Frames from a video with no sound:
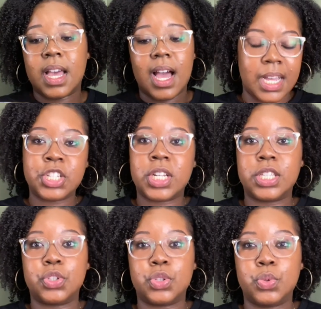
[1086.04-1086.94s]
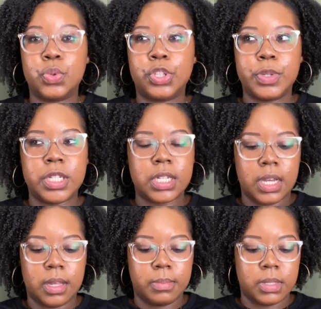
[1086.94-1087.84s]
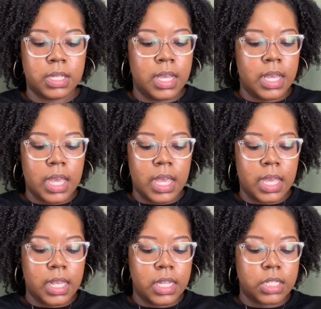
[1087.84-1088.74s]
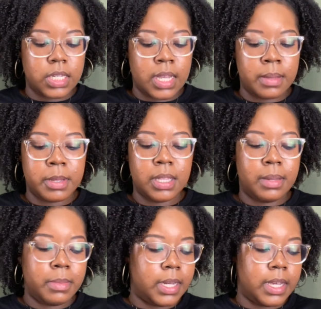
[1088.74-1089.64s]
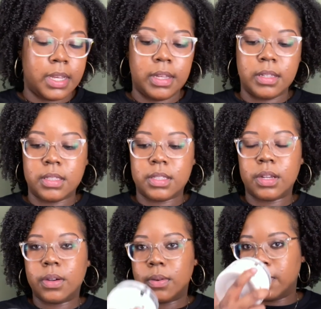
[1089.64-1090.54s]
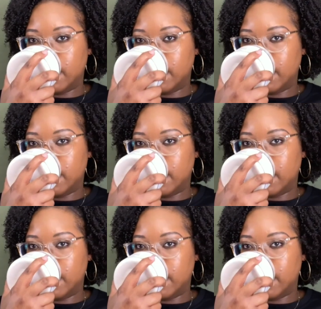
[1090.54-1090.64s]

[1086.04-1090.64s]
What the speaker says: I tried this 2 or 3 times, and each time it let me down. So